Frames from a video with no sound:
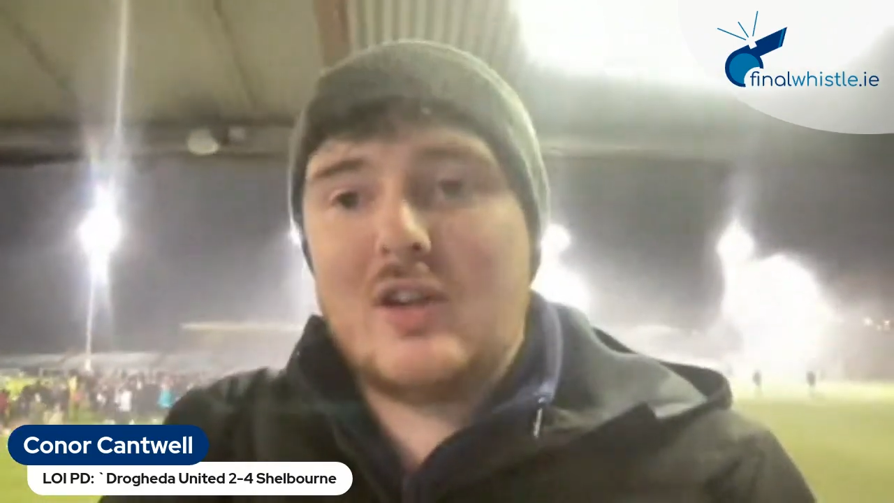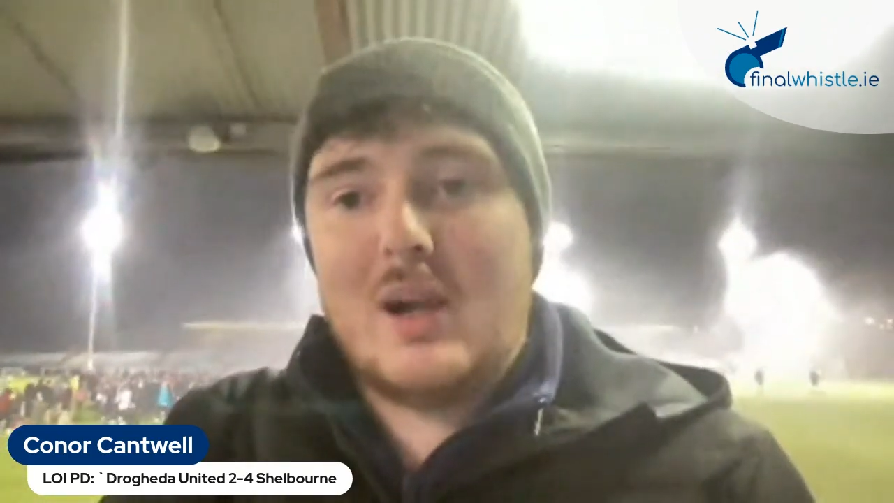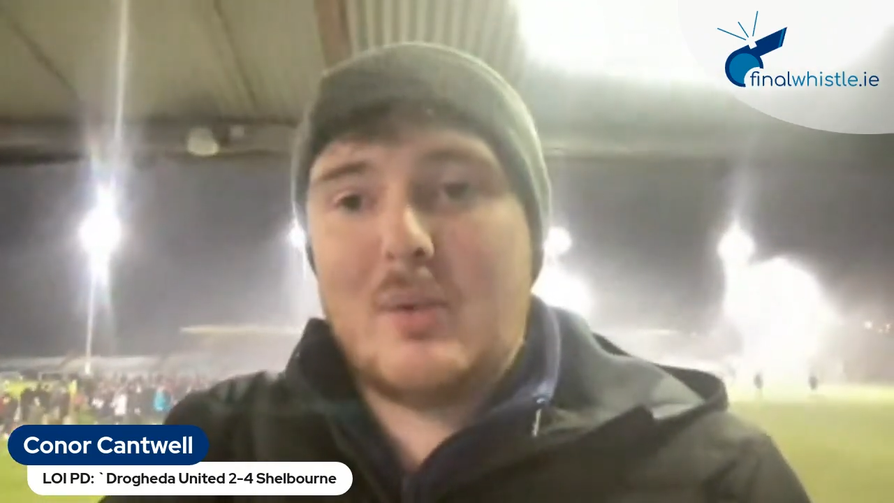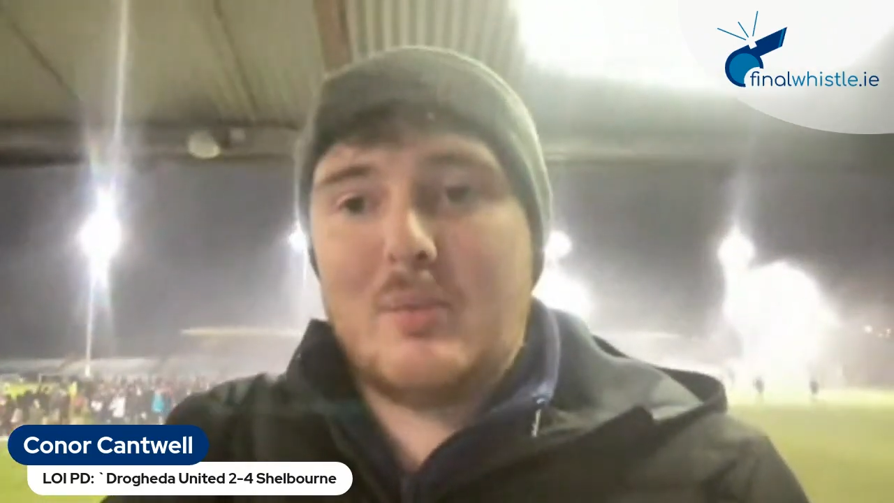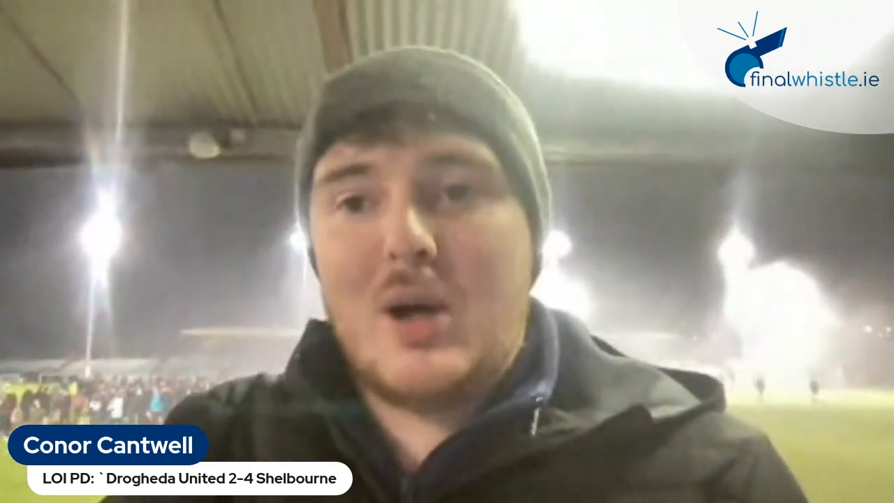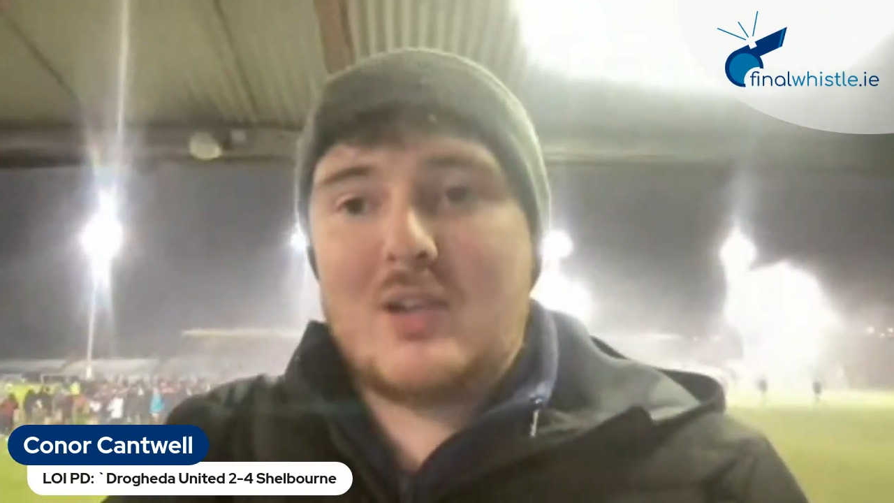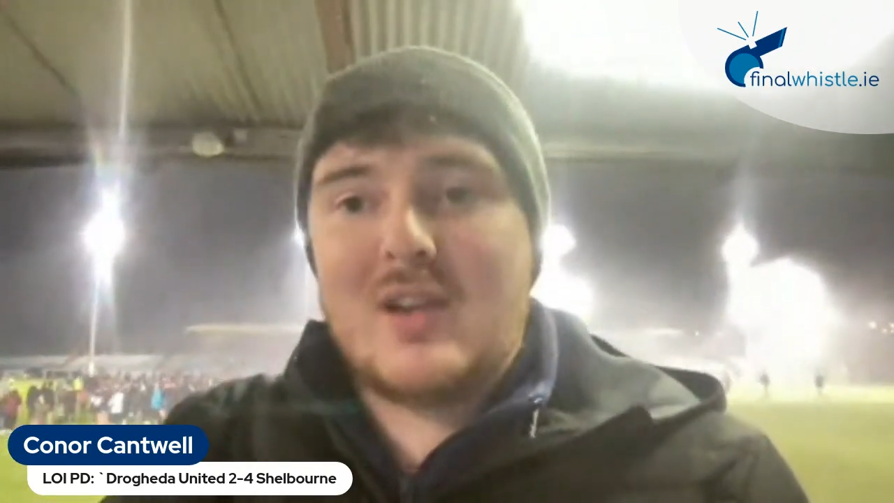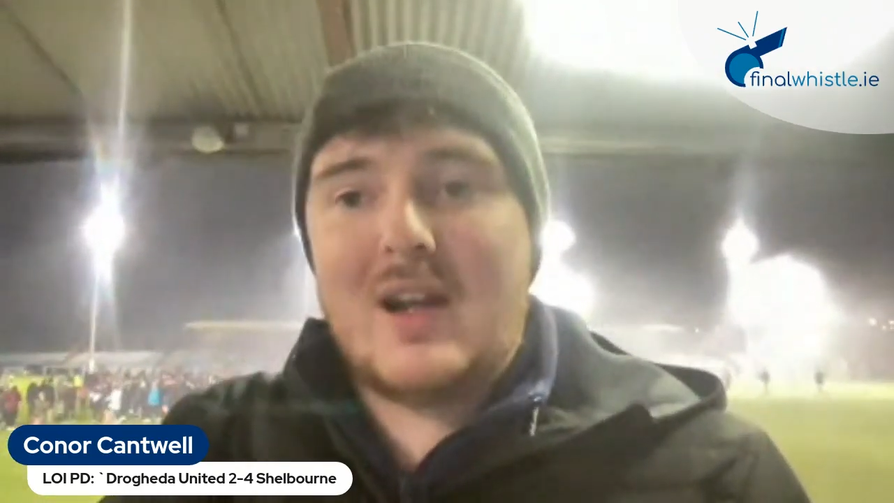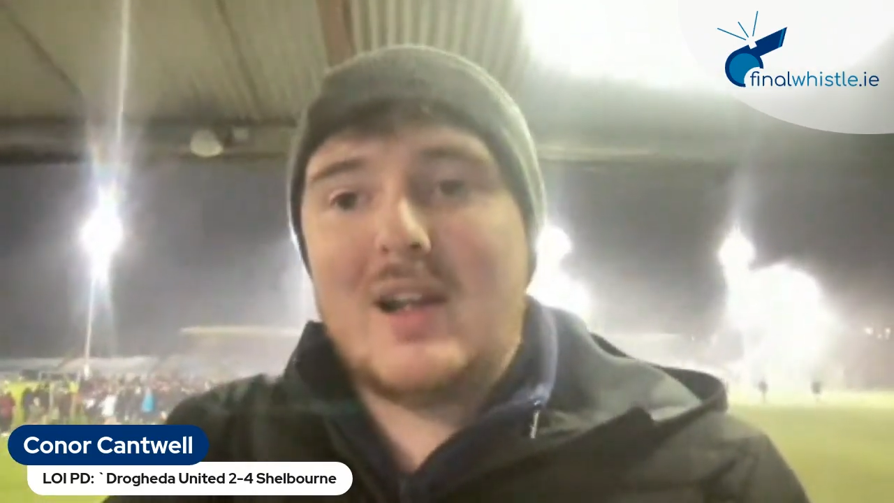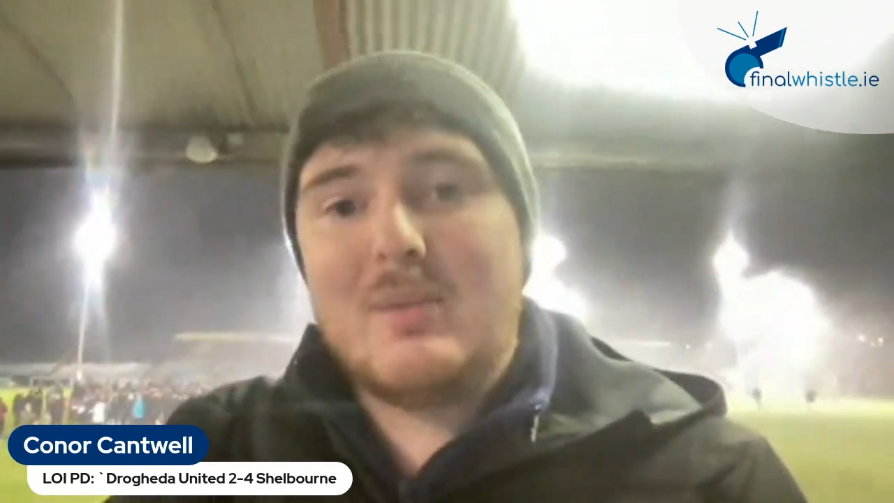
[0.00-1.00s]
the Shelbourne
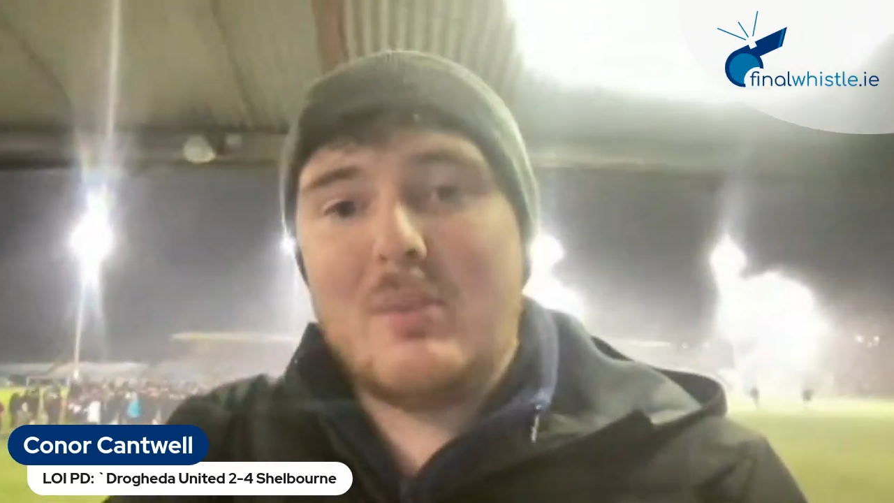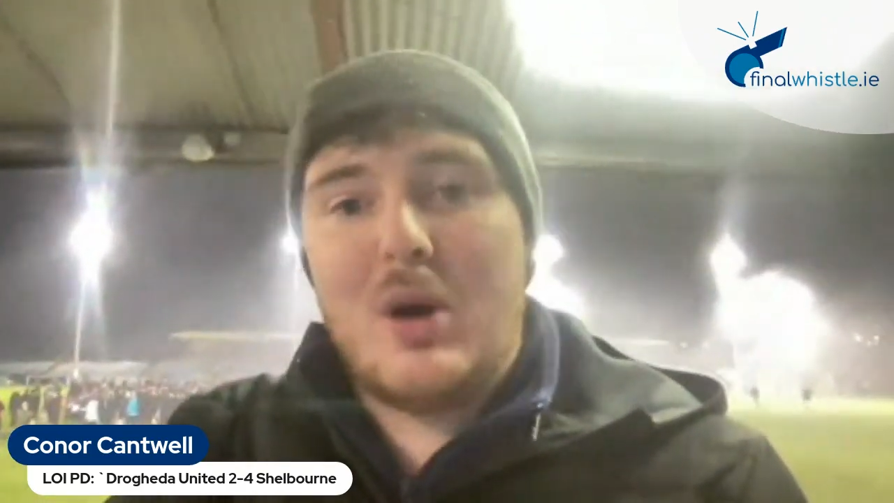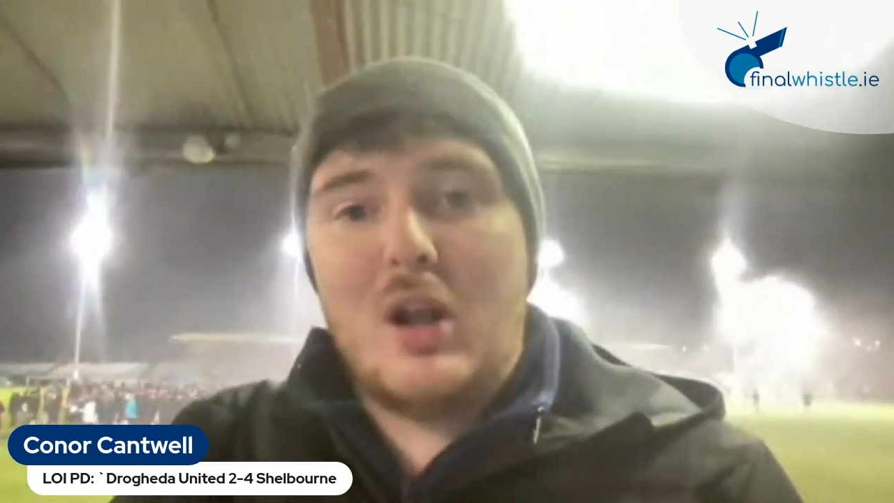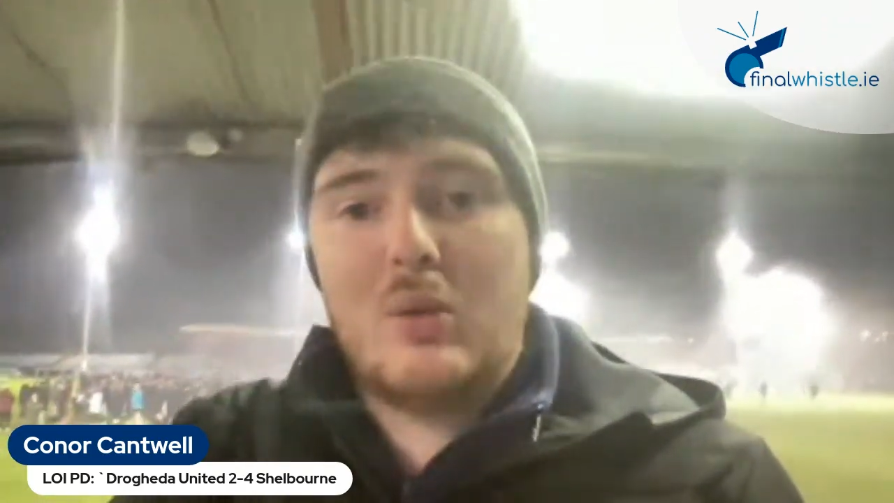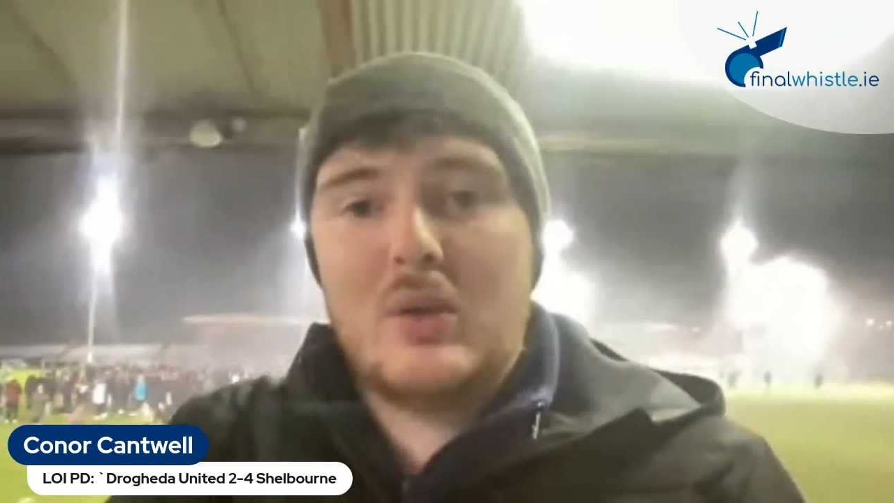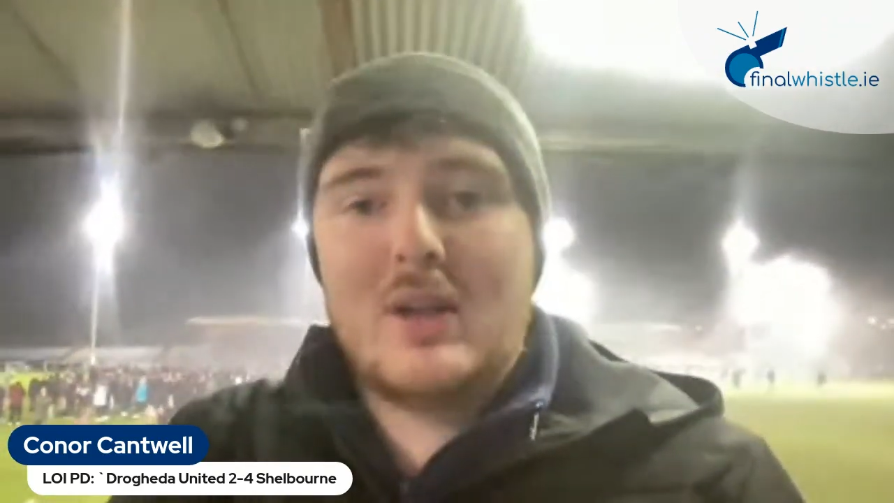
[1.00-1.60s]
box and clipped the ball